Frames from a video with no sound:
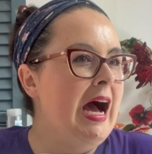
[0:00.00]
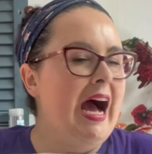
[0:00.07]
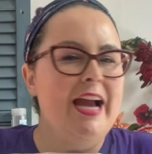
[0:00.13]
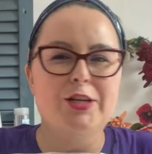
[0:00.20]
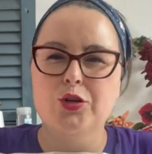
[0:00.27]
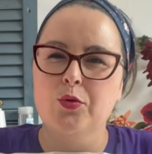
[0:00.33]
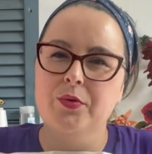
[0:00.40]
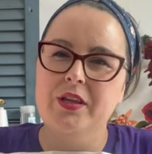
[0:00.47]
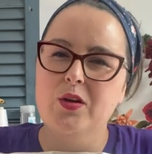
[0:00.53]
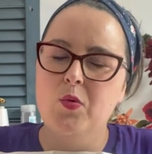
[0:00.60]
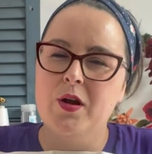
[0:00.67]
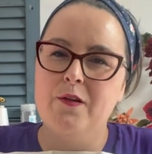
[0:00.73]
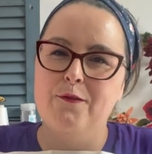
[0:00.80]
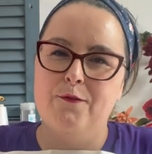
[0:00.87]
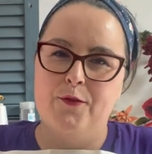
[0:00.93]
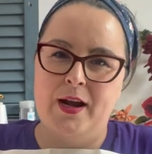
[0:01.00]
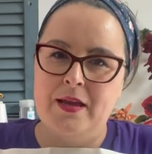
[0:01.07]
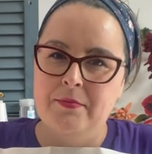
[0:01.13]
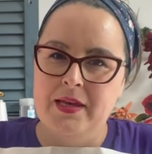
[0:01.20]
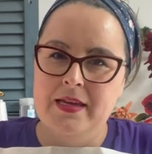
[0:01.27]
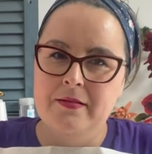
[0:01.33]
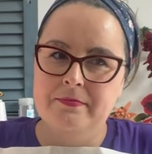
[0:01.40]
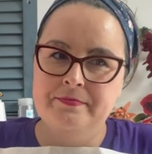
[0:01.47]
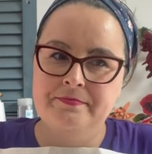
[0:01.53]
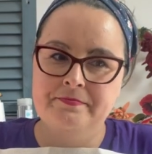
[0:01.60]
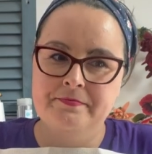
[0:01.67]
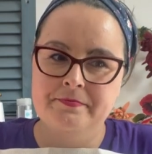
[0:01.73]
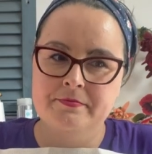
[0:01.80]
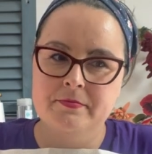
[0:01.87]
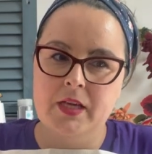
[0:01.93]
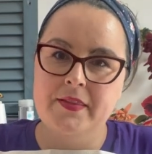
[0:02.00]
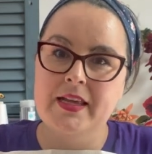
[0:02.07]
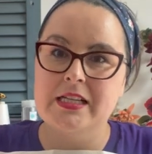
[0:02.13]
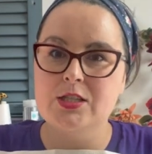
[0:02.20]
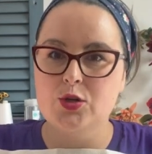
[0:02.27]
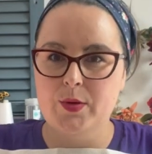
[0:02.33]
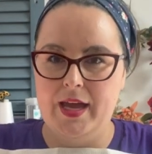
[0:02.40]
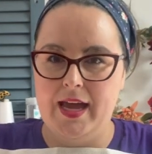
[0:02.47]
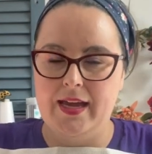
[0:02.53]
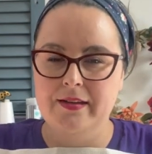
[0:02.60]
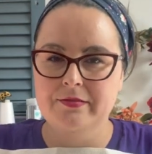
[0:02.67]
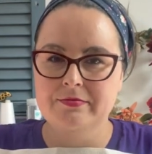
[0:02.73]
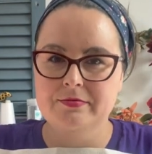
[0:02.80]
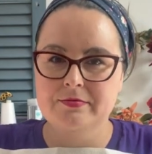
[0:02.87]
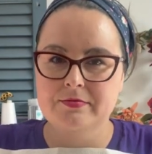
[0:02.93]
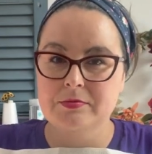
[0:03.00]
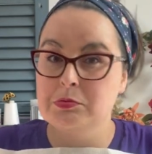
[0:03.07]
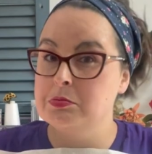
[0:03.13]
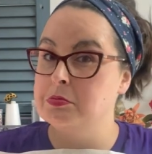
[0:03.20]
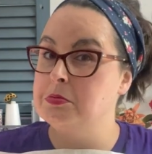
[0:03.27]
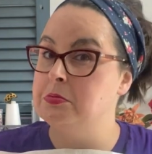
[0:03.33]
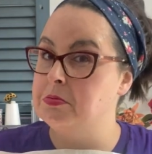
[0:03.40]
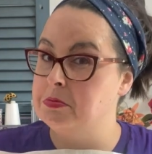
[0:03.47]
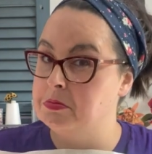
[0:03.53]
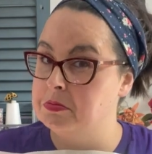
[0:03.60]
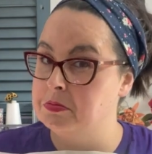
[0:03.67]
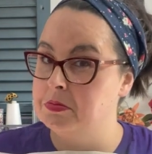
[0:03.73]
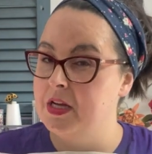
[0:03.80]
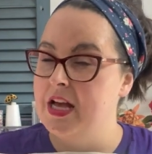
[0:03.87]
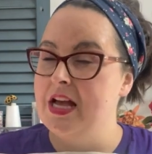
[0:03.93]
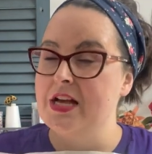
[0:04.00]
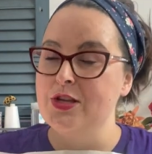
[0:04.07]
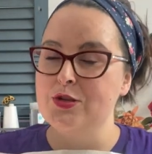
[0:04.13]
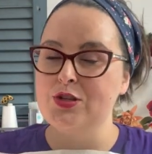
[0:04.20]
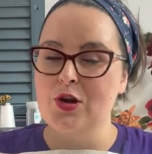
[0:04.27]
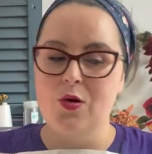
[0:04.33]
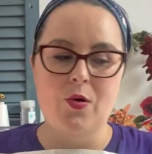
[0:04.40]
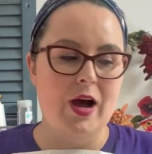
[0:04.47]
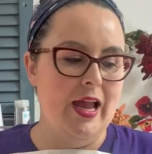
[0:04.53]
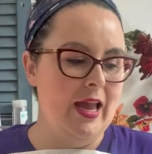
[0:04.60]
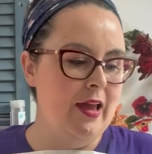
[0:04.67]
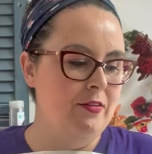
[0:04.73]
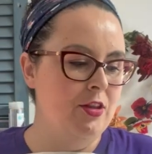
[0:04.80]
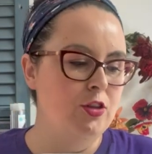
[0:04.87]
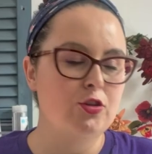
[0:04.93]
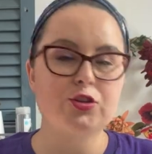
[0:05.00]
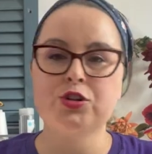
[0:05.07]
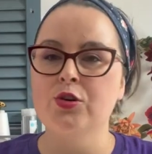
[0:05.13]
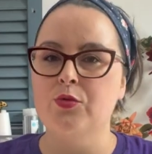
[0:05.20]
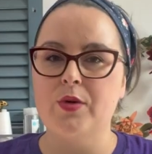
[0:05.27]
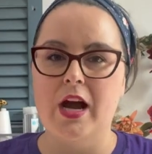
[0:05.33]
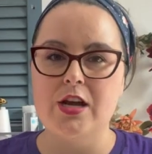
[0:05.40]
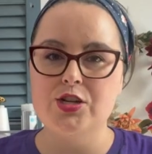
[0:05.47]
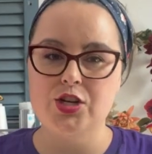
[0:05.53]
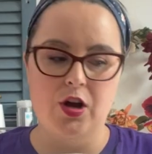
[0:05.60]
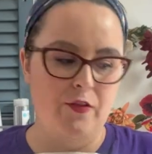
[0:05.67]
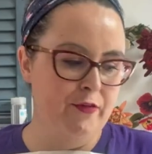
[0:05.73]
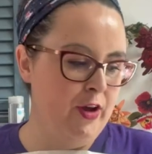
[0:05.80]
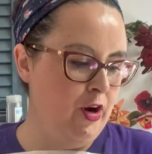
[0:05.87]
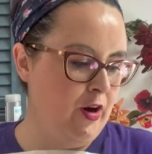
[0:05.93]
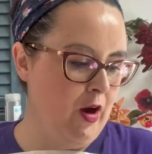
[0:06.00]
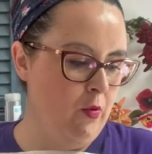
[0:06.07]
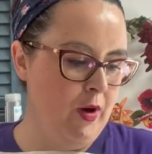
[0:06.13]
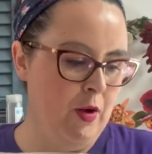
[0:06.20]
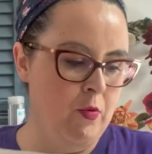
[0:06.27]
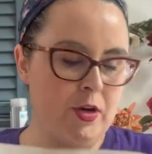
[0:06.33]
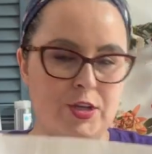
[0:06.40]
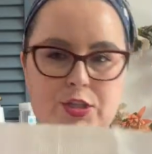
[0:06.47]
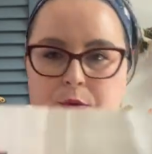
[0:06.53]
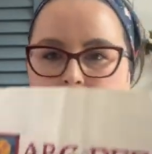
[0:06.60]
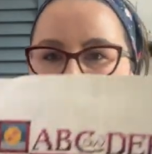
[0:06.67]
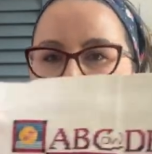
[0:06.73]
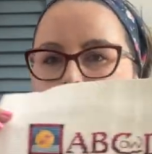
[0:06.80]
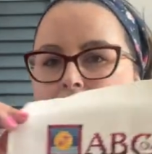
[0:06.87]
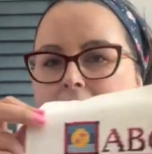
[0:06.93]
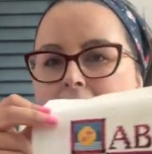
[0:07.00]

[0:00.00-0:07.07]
I don't really want to frame it, and that's okay. So I, and there's no rush. I'll figure out what I want to do with it, but